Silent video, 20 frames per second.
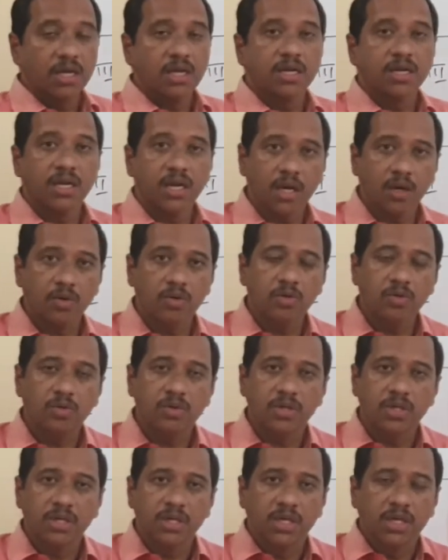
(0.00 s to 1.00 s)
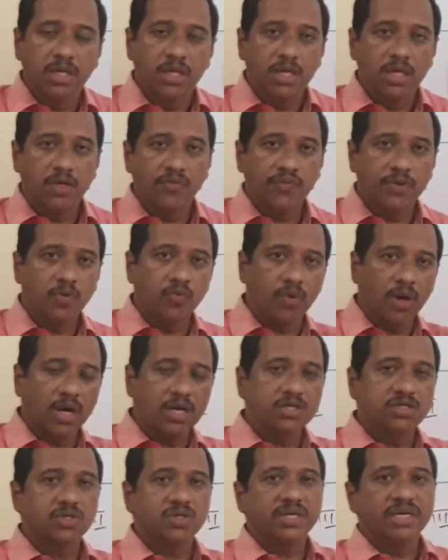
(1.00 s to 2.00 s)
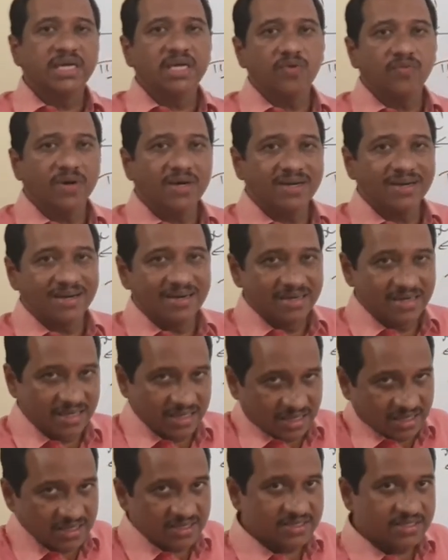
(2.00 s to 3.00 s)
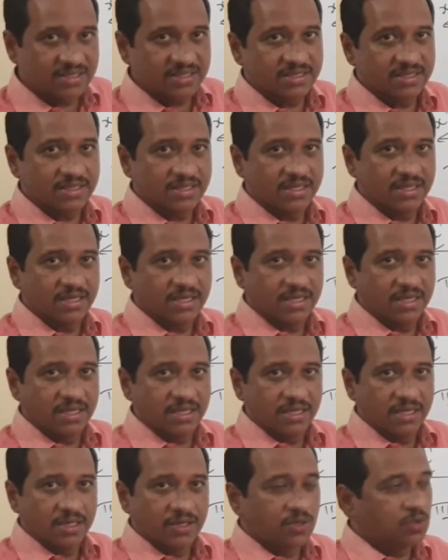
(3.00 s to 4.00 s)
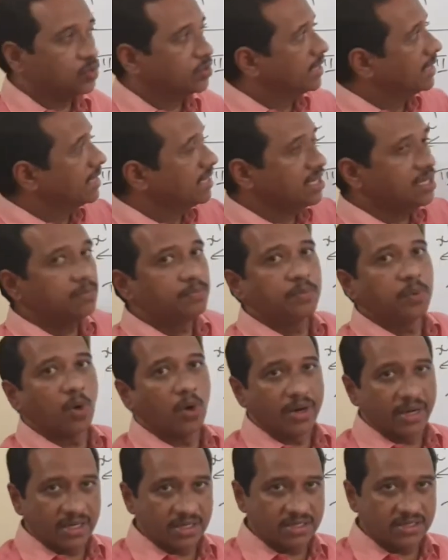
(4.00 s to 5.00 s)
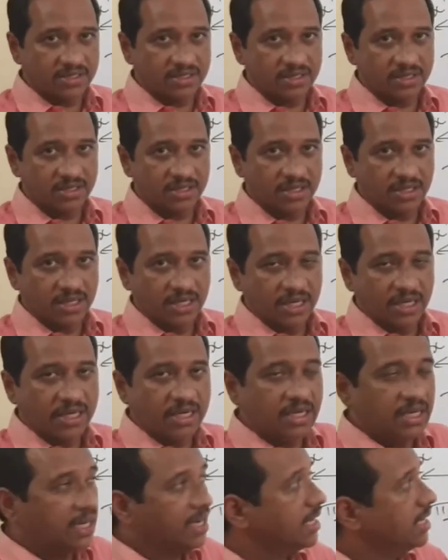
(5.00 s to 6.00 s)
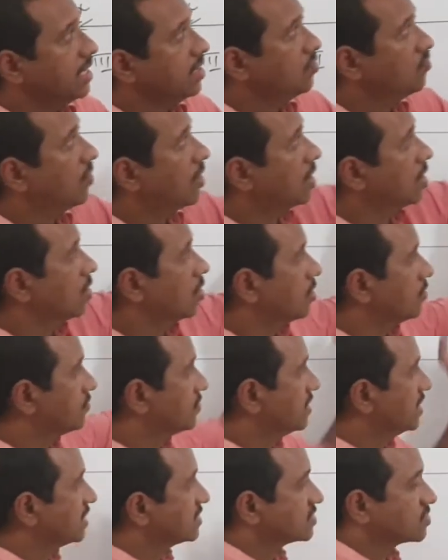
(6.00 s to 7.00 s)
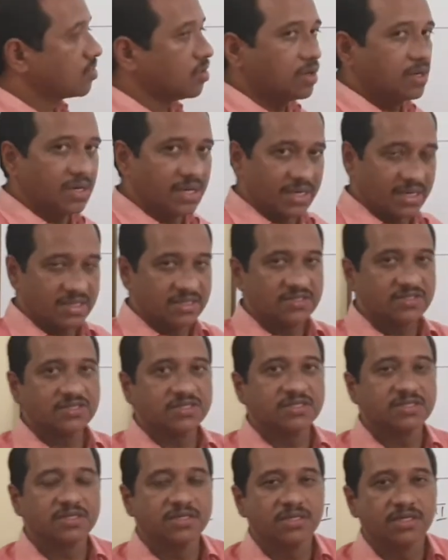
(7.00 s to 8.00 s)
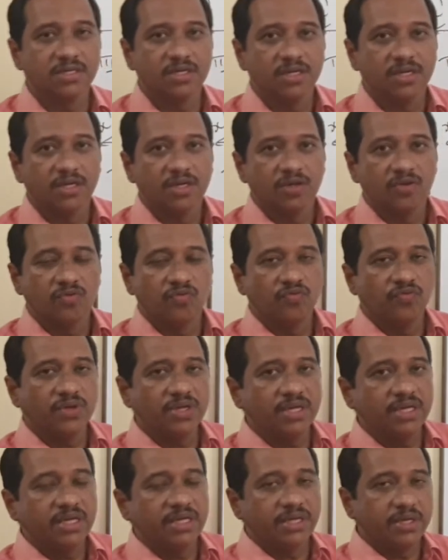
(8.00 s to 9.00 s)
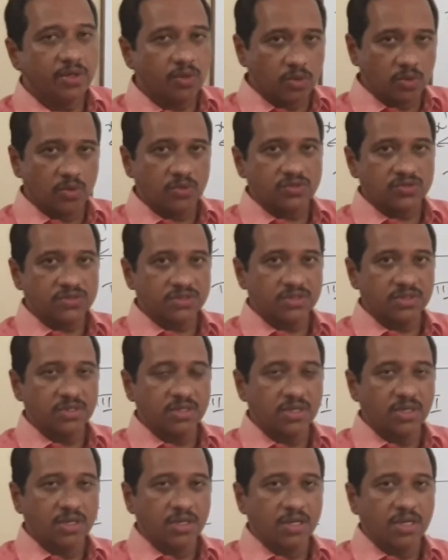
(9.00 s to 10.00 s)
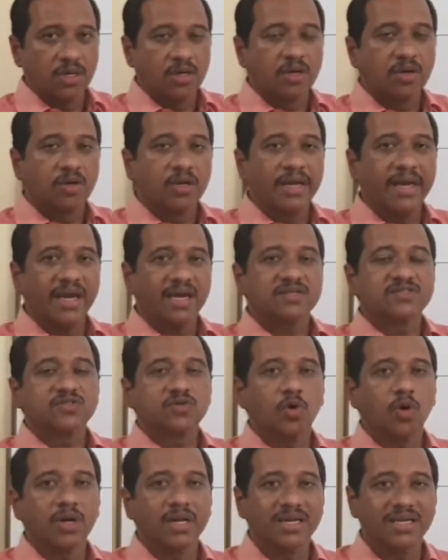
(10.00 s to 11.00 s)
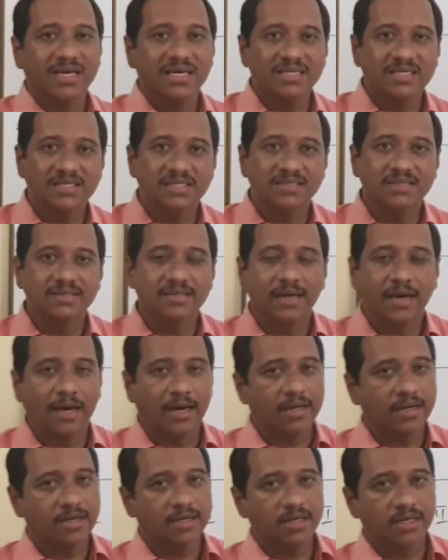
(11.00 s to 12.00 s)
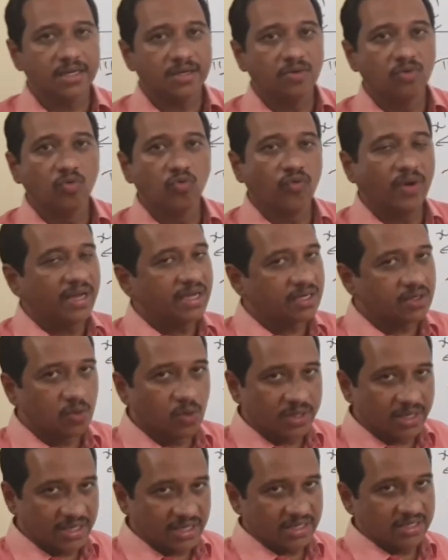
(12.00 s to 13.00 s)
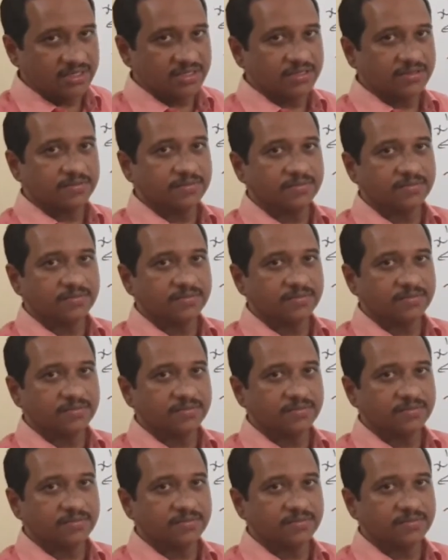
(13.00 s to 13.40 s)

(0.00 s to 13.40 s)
Now, if you want to give an address to any point in any one of these quadrants, we use x coordinate and y coordinate.